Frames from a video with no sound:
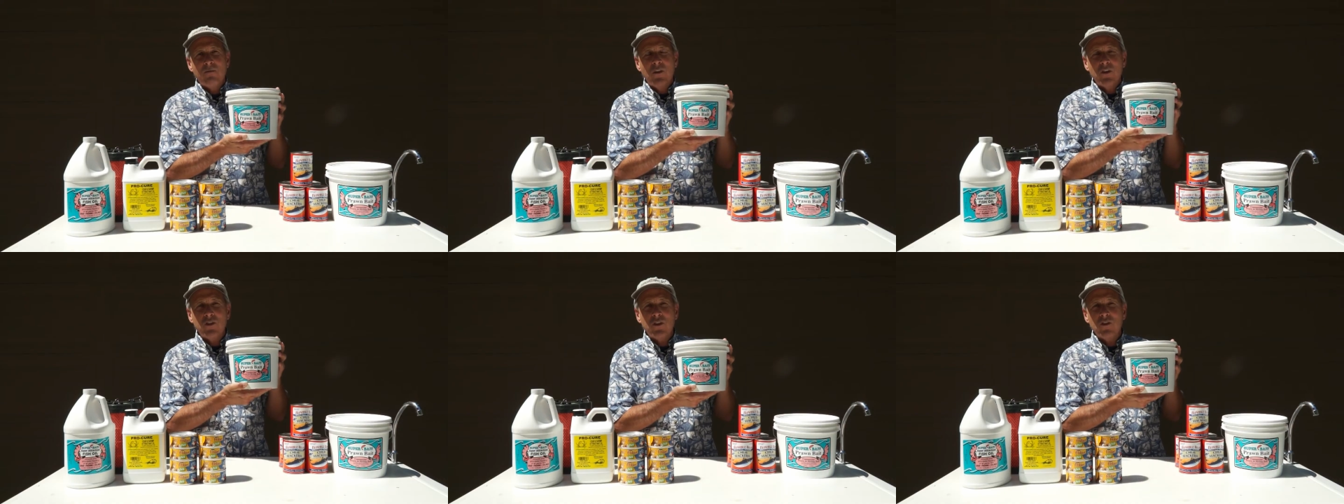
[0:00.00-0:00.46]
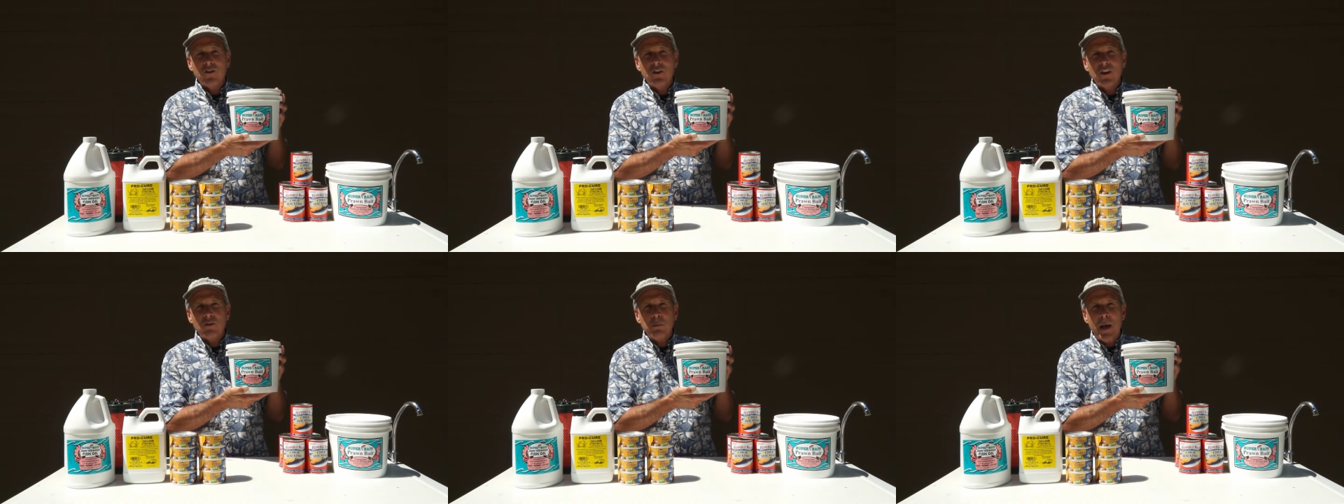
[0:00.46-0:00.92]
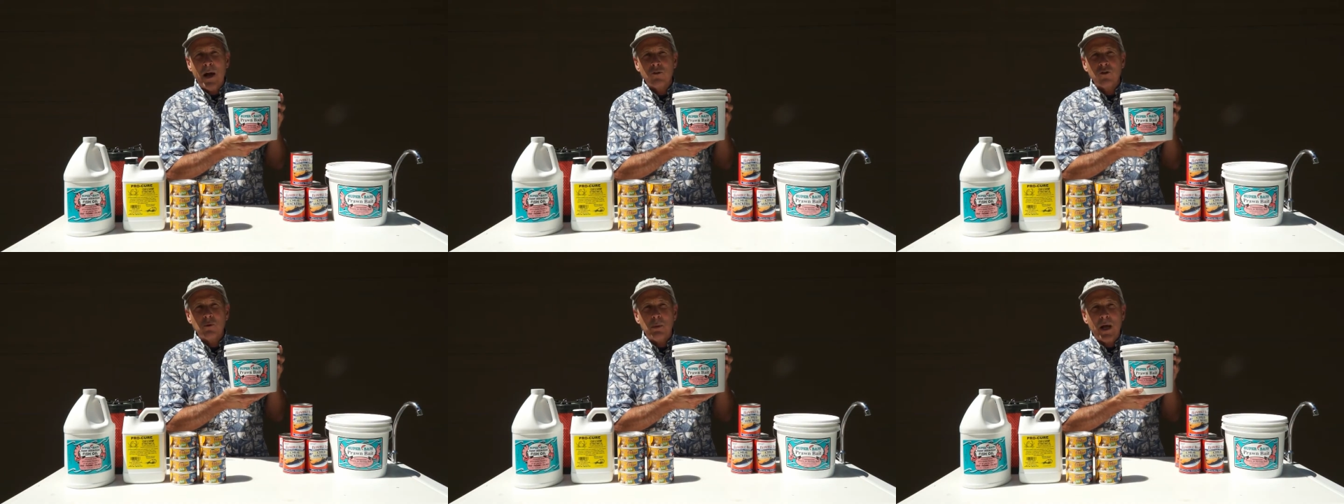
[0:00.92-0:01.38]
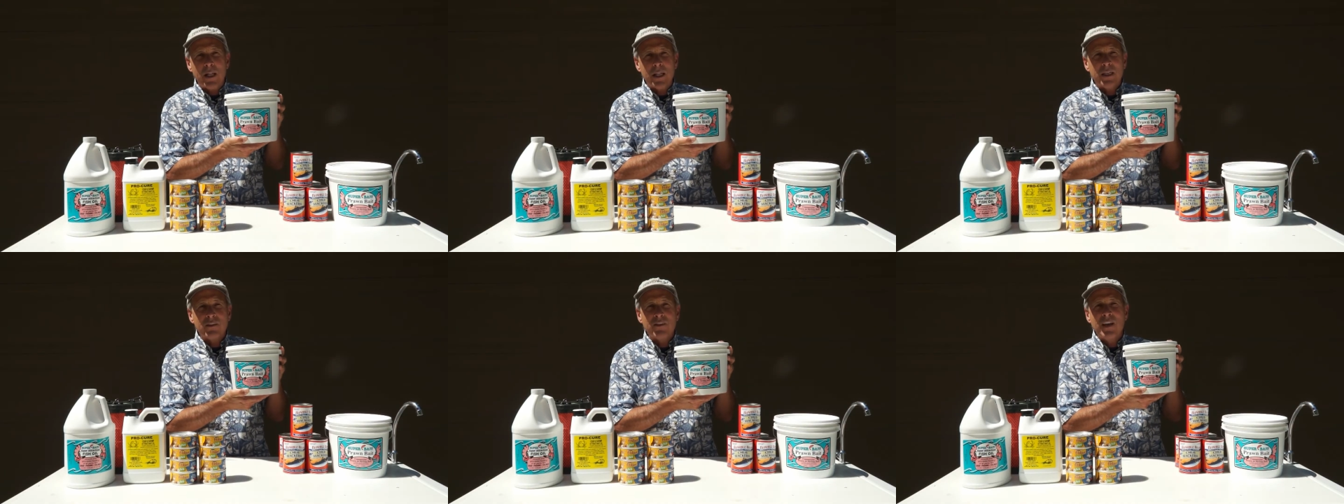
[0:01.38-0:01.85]
This is 6 pounds of
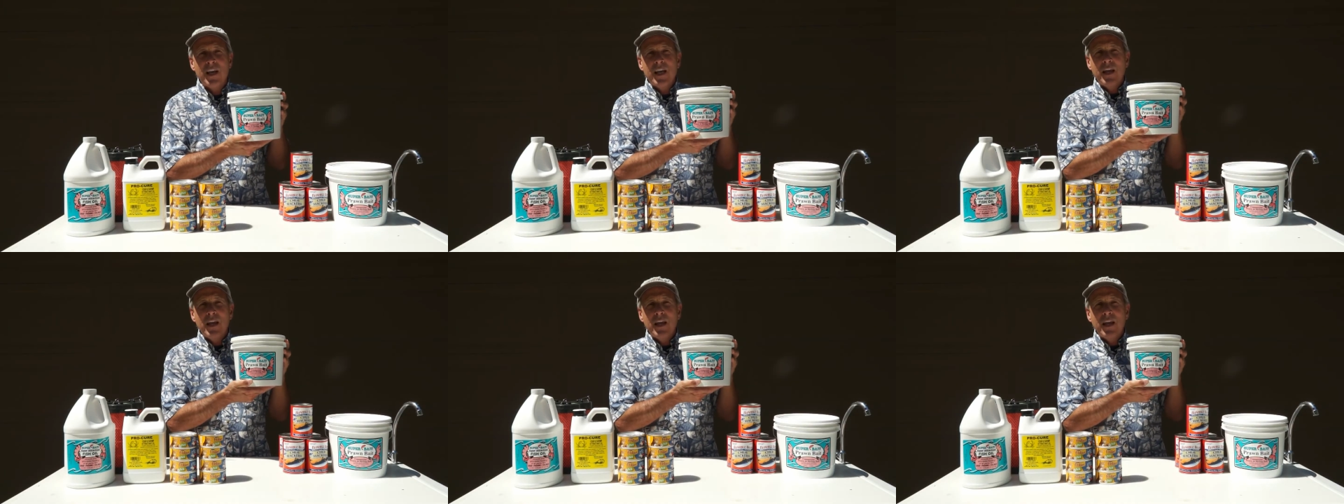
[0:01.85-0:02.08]
pellets,